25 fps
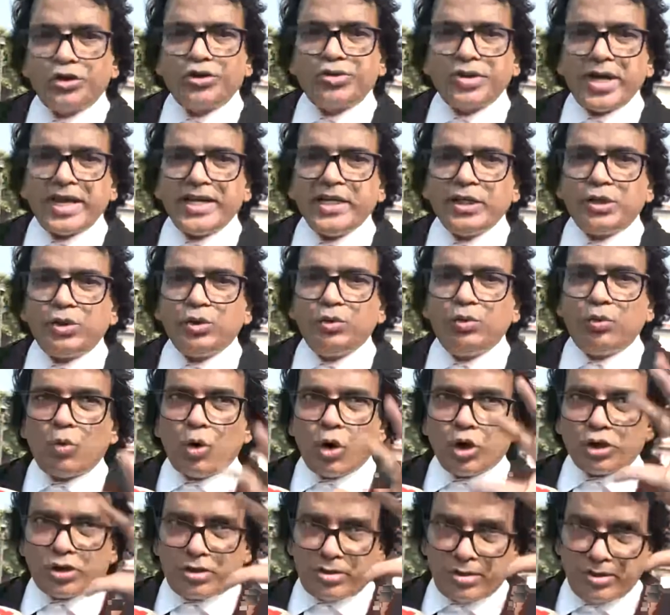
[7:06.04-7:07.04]
contrary
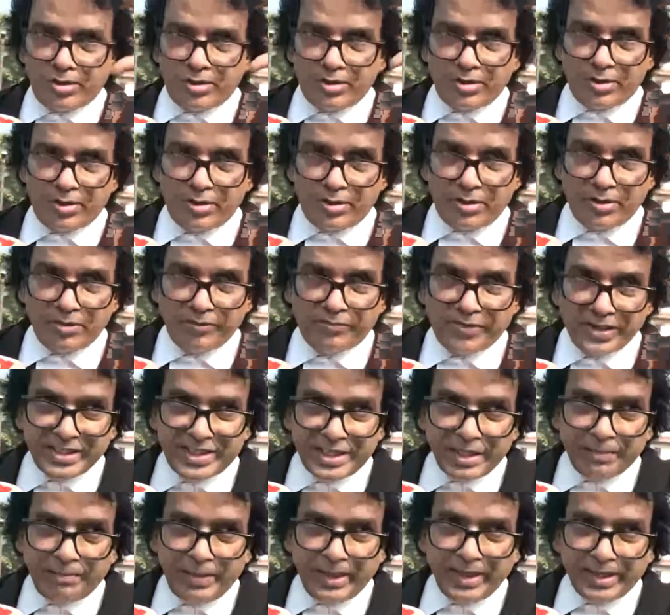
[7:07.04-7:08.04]
to what
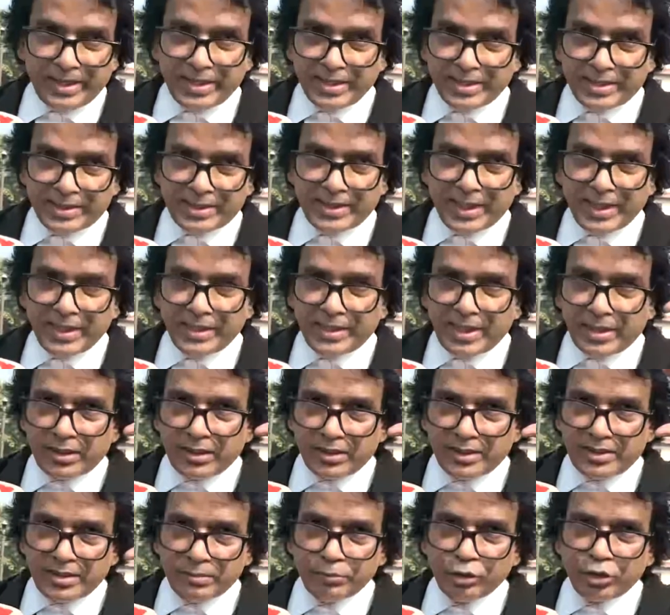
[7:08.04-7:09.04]
visibly it is
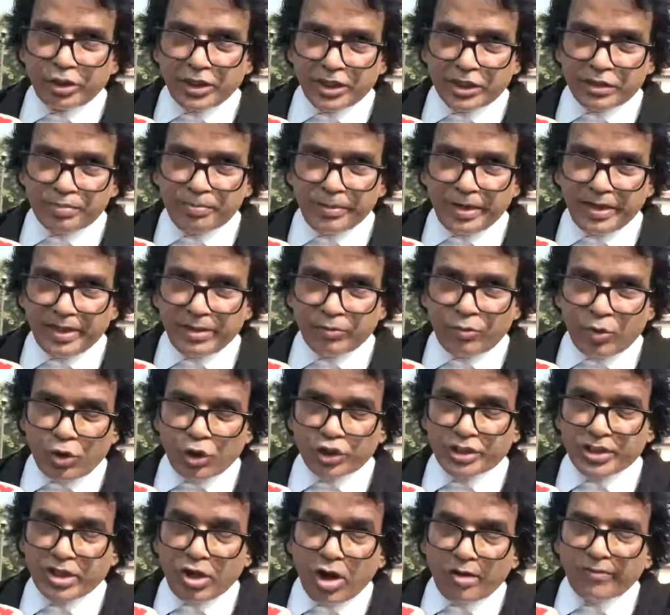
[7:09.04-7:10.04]
seen that the Jammu
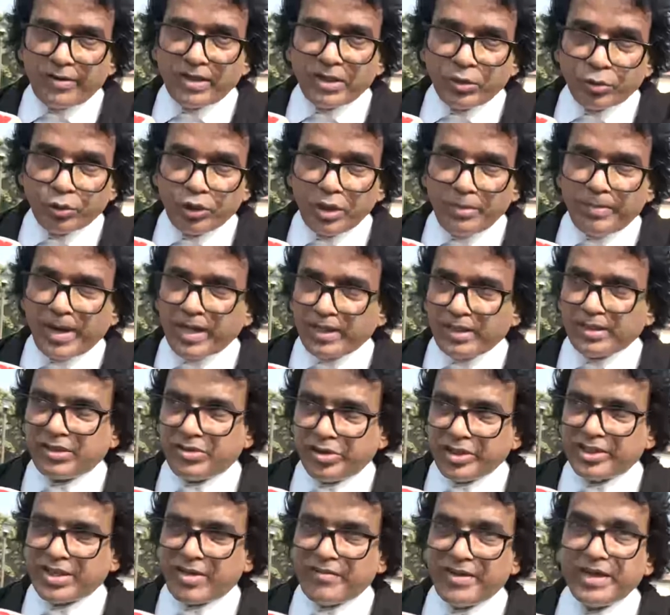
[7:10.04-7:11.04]
Kashmir was governed only
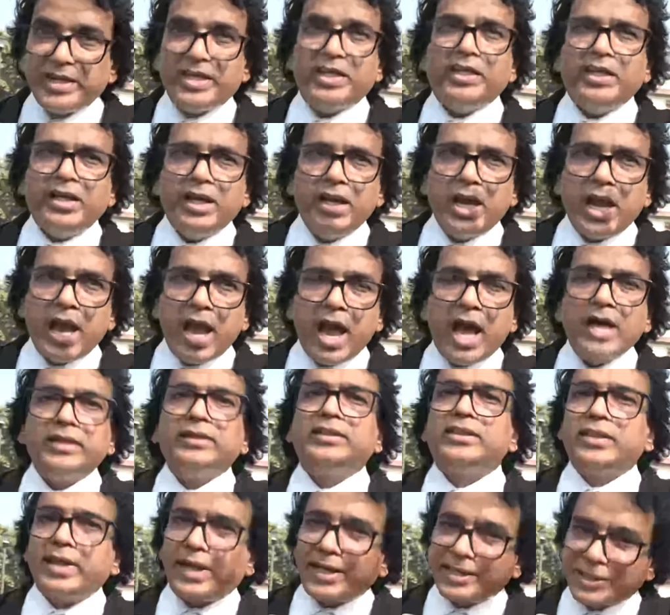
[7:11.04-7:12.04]
by the 370,
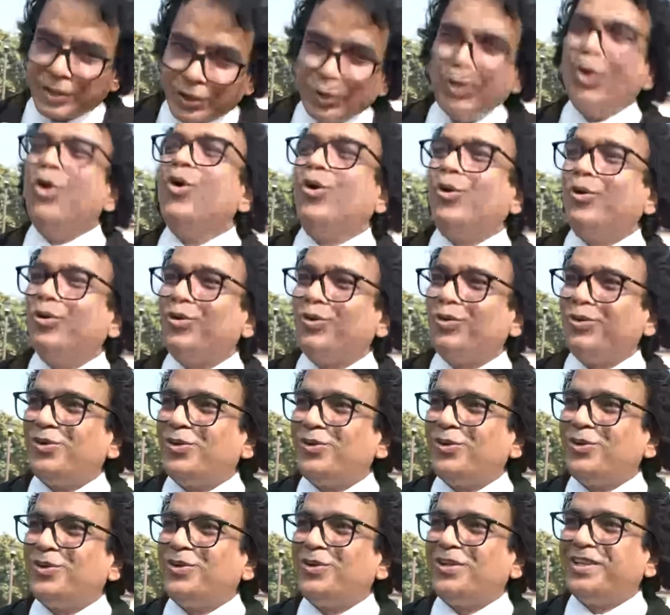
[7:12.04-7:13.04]
answer is no.
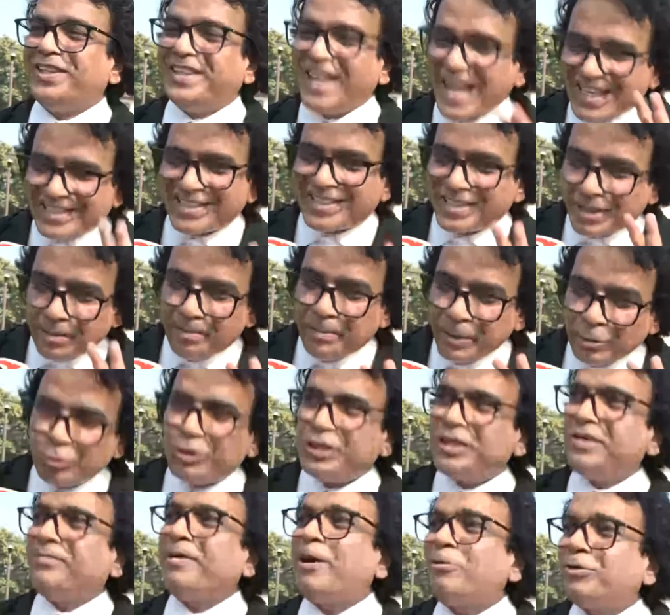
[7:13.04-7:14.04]
That's
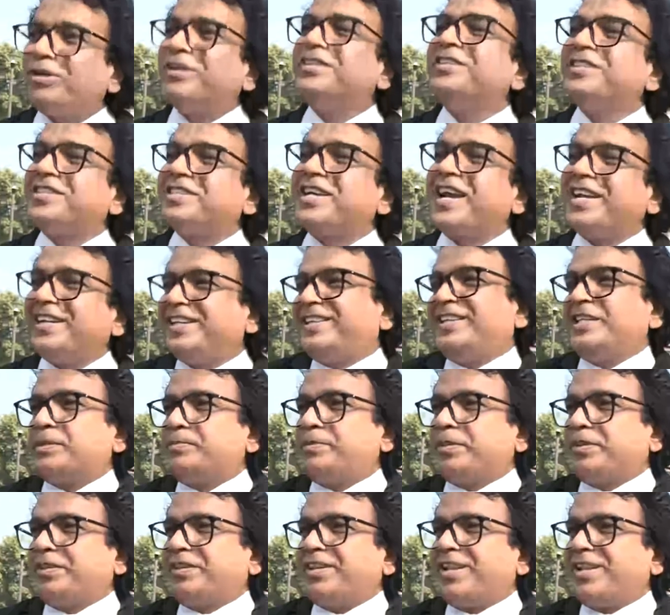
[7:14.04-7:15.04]
the beauty about
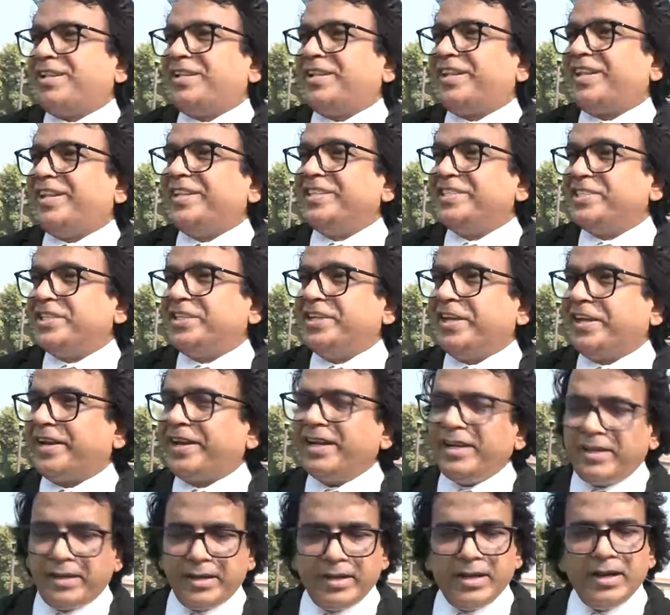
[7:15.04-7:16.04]
understanding this particular legal
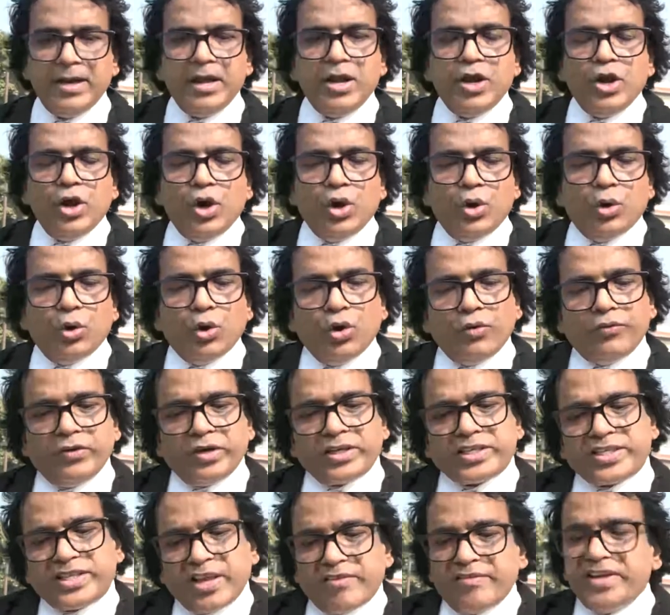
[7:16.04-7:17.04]
engineering.
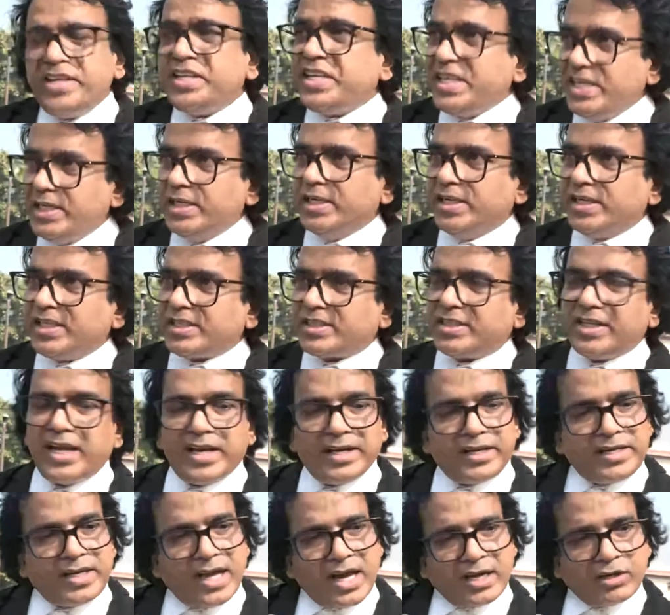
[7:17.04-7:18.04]
Over 70
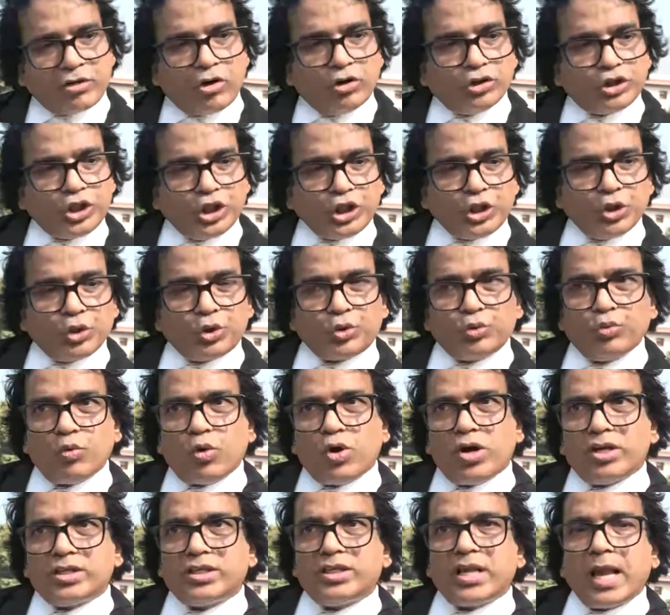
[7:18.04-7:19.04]
years, the entire
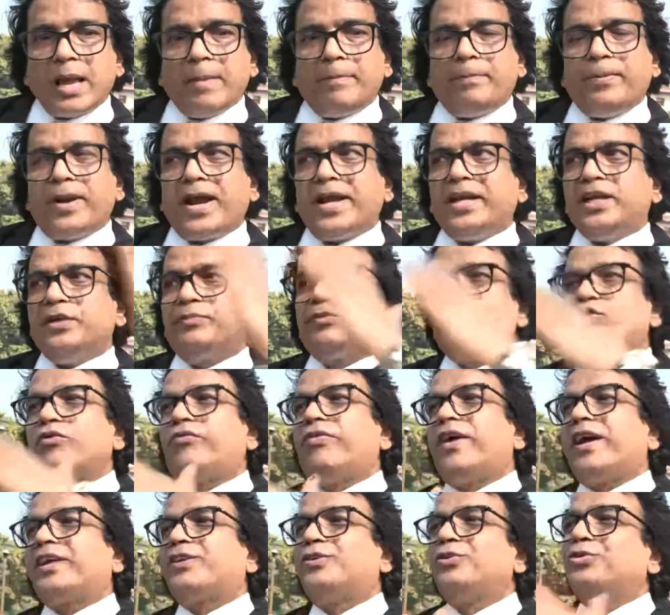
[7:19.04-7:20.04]
constitution was applied
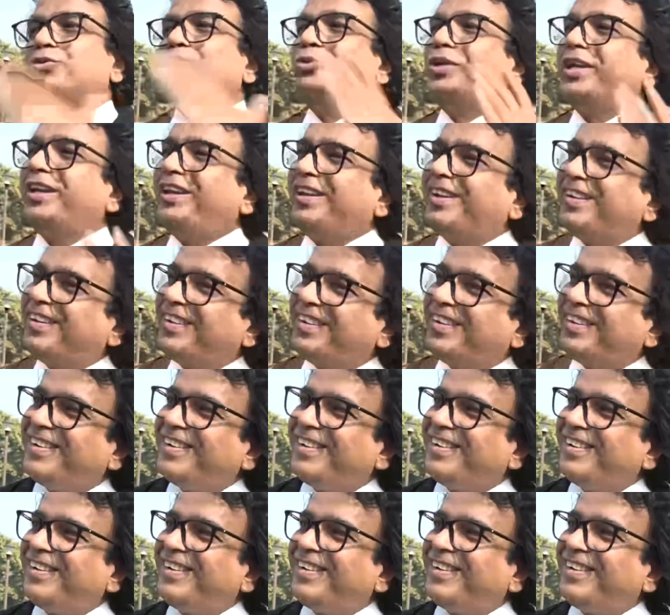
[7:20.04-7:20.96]
ipso facto to the